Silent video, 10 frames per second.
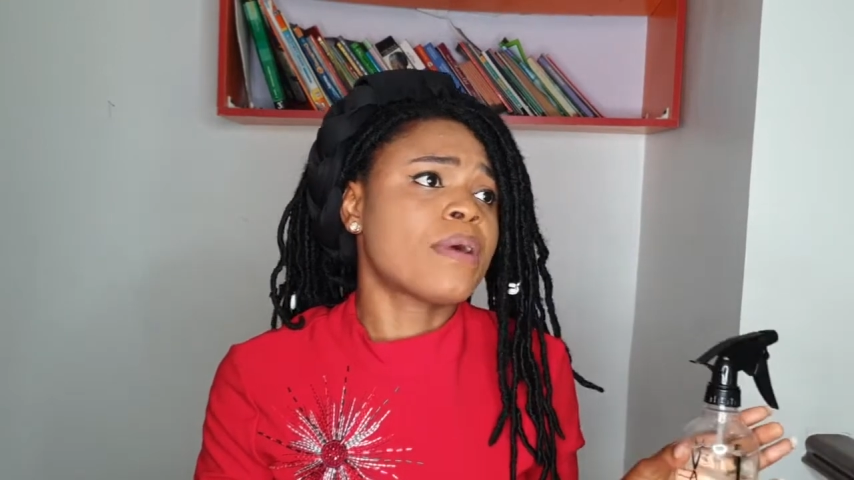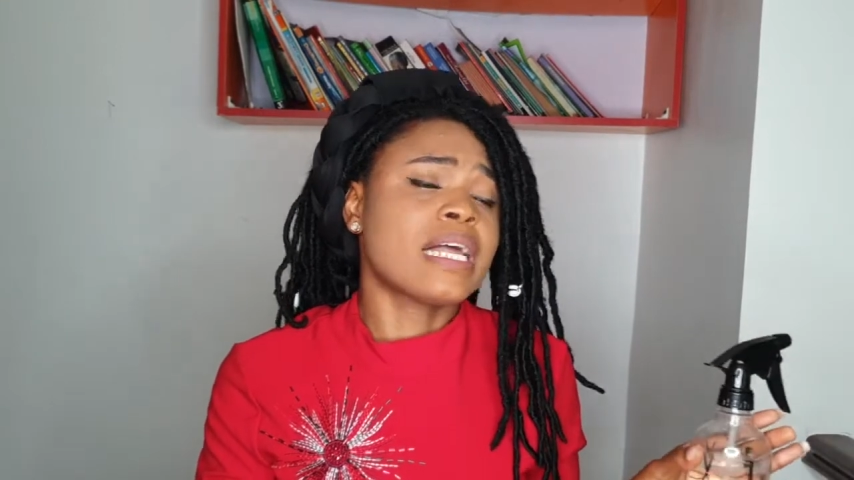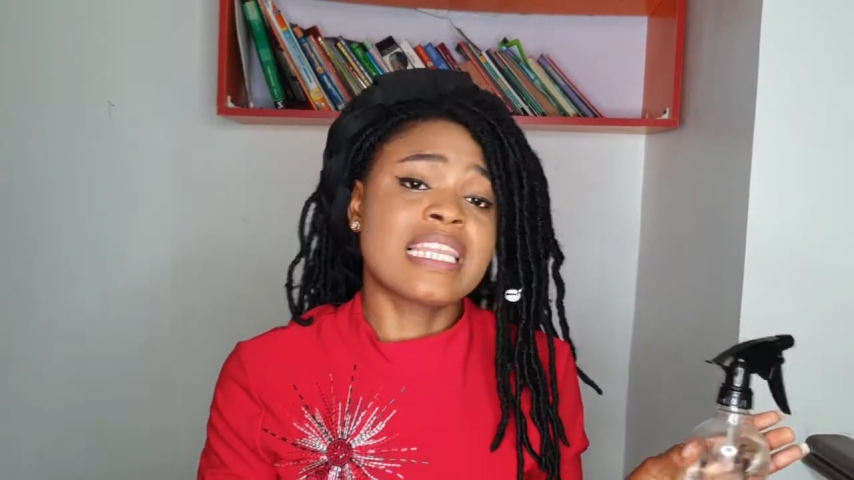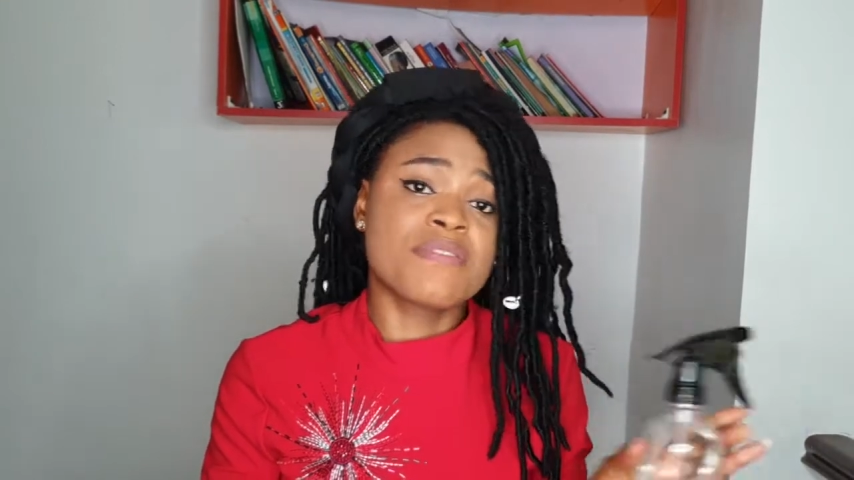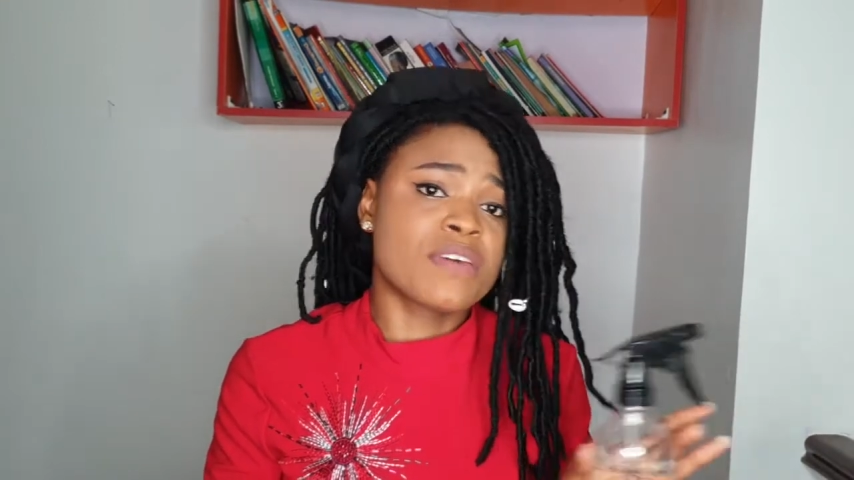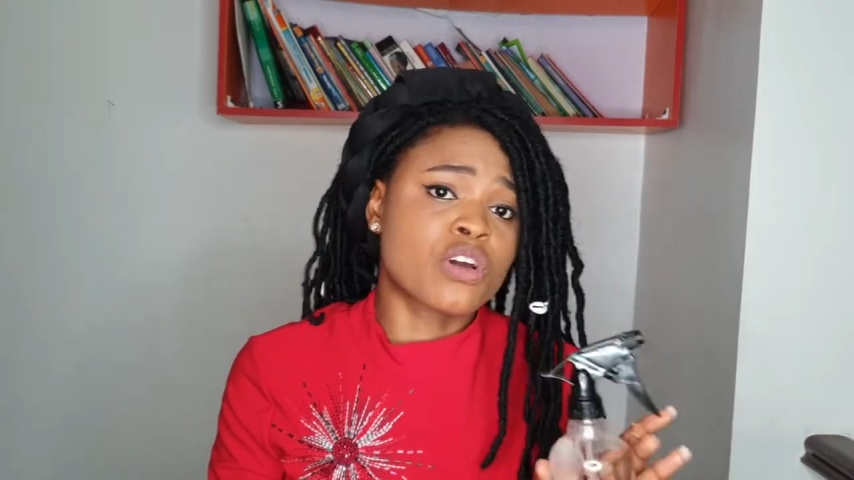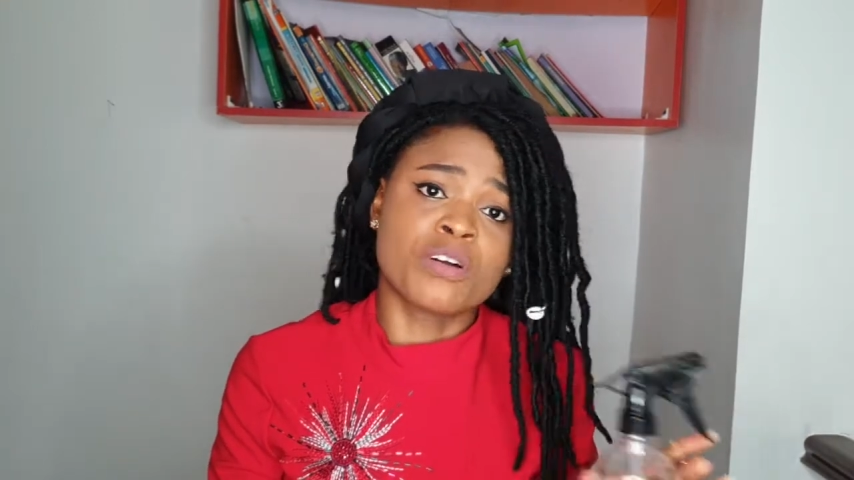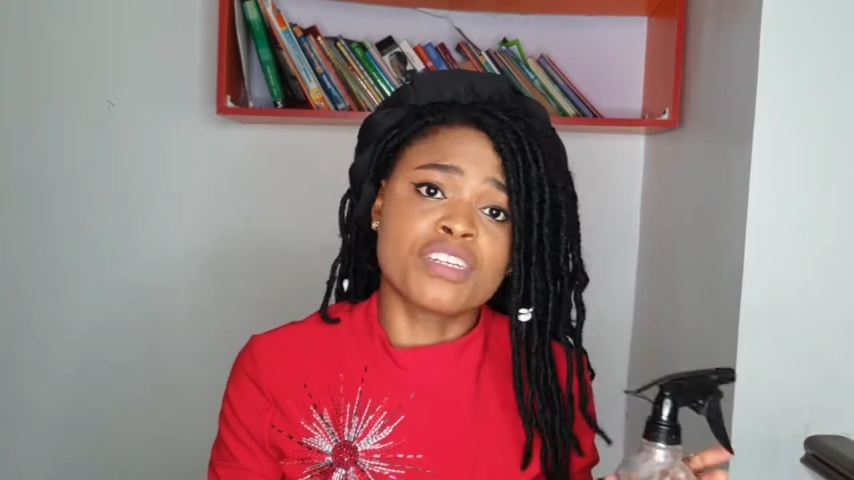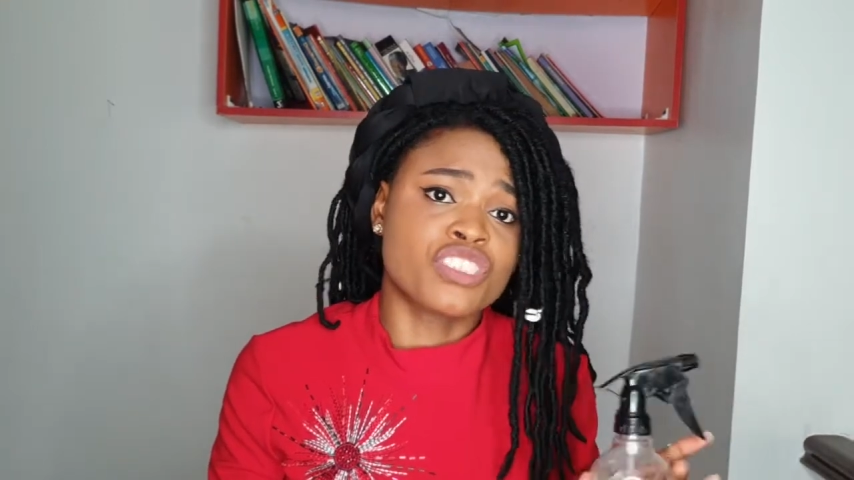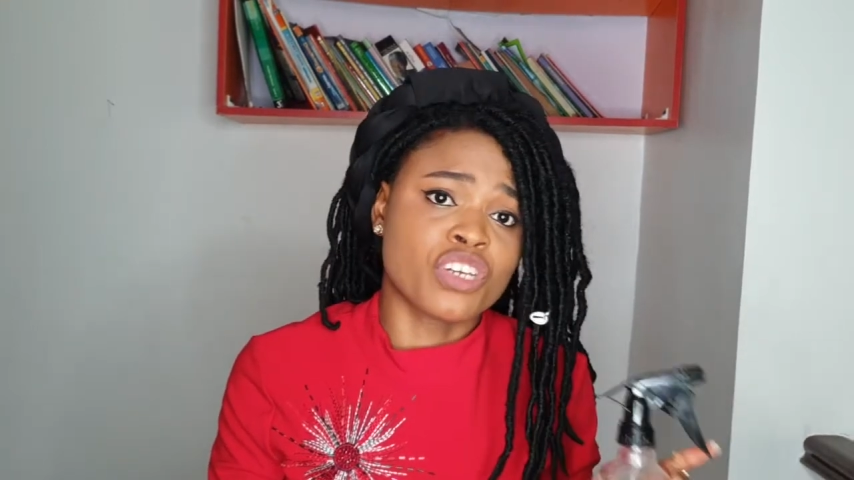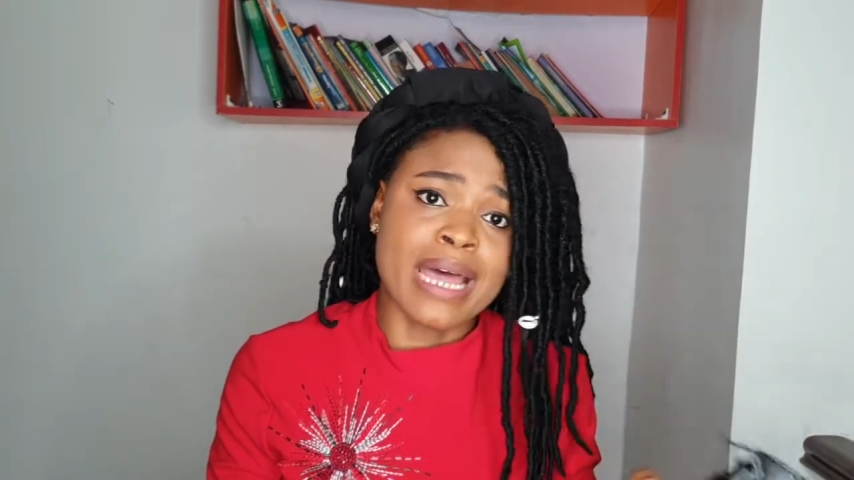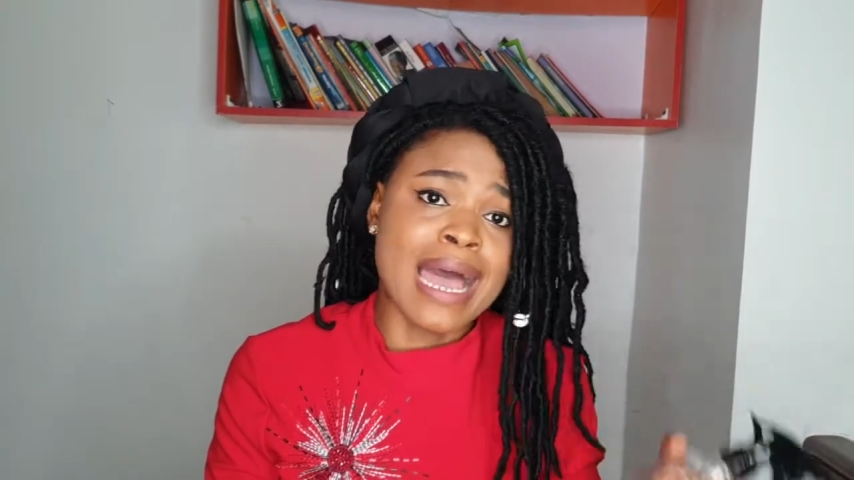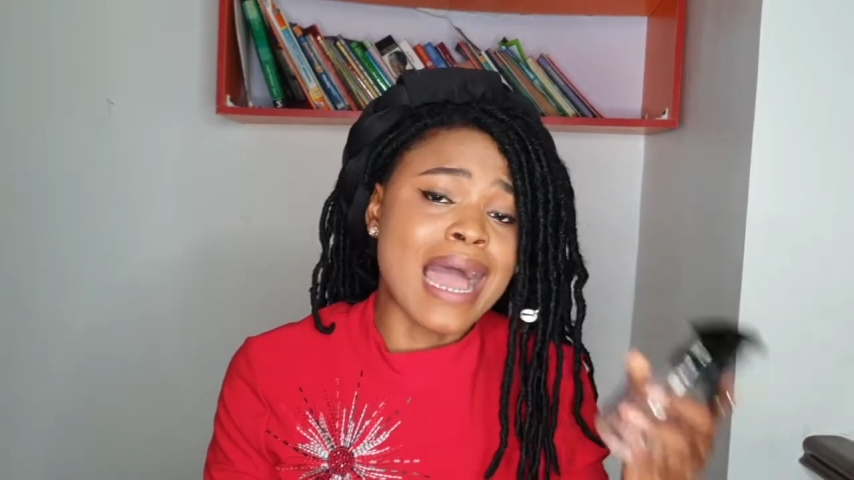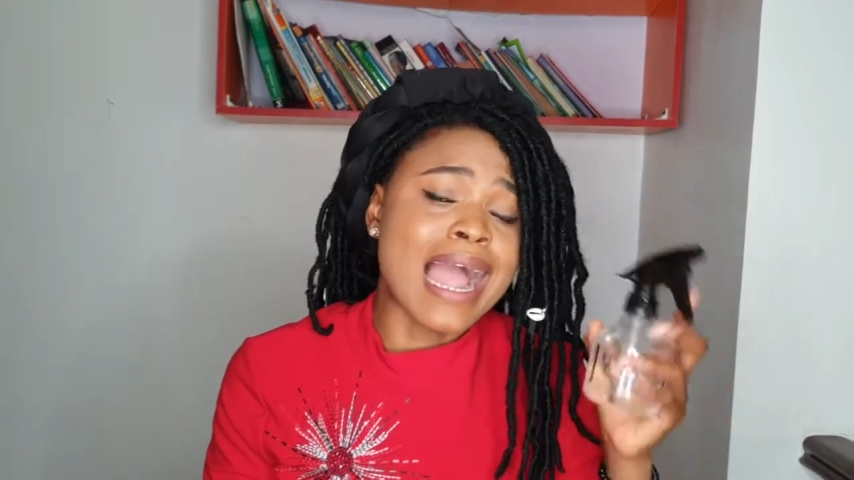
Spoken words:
leave-in conditioner,